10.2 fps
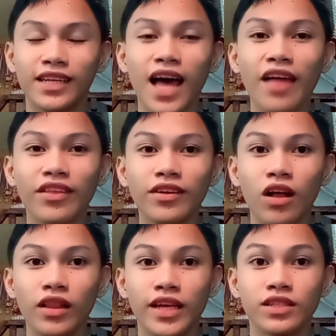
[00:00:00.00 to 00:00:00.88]

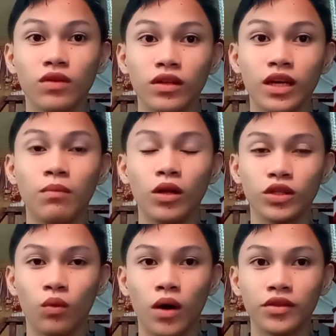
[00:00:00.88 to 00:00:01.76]
ethanol is soluble to
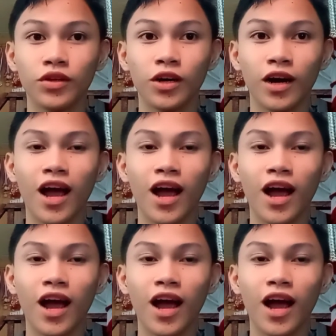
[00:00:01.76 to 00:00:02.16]
water,